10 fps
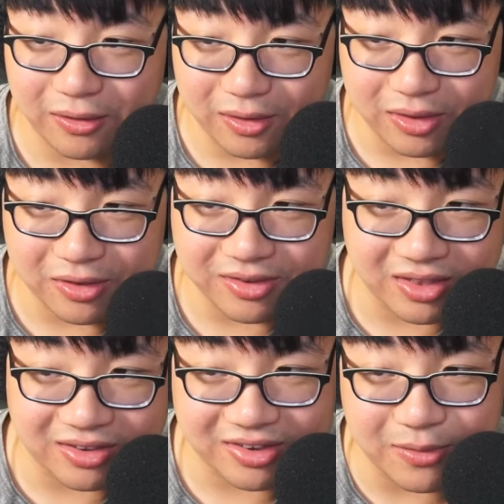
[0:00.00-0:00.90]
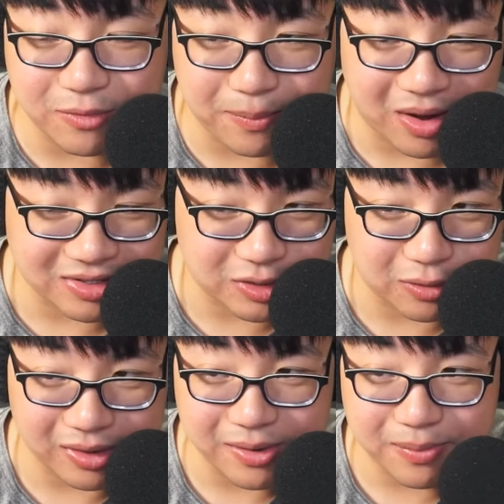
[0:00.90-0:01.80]
Using the same
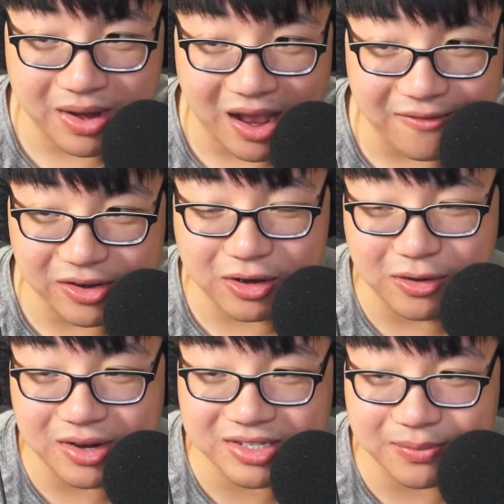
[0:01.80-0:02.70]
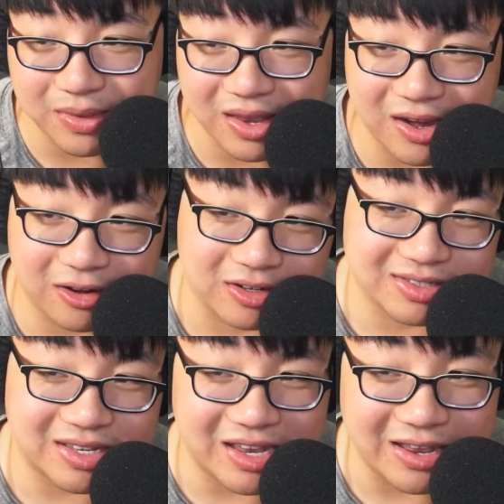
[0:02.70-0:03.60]
repository, but I've included something here called
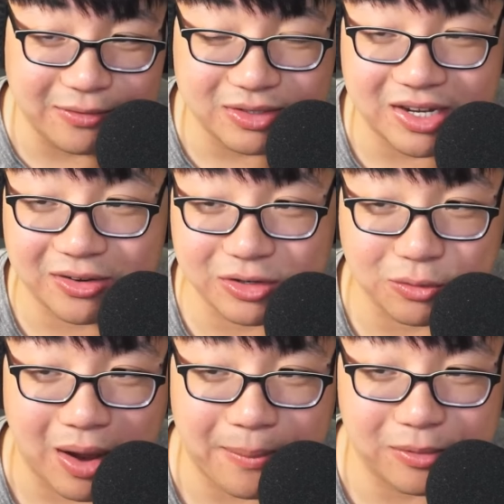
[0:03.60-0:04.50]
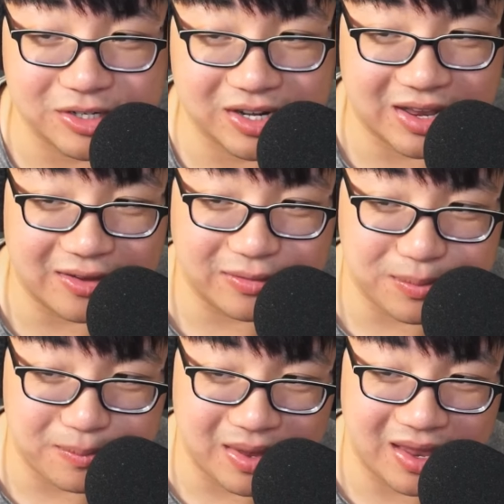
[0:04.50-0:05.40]
Evil Terraswap, which gives
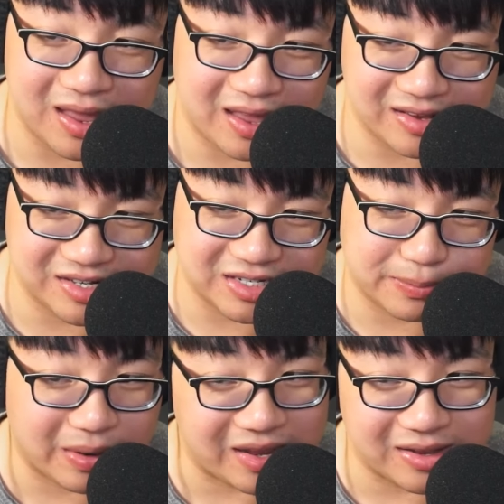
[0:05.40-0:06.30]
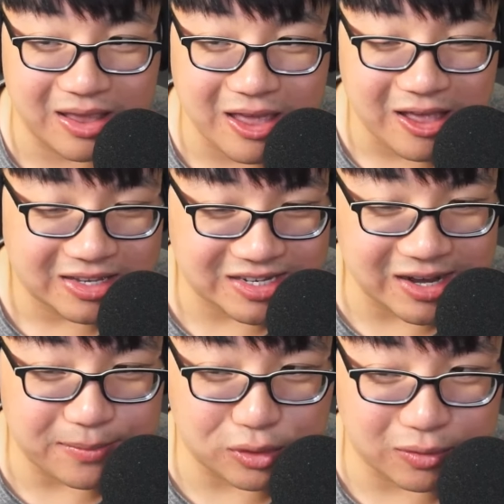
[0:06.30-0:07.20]
me a just blank
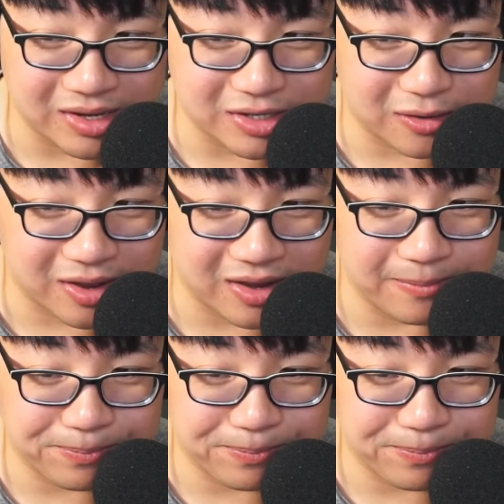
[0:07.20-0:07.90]
CW20 token,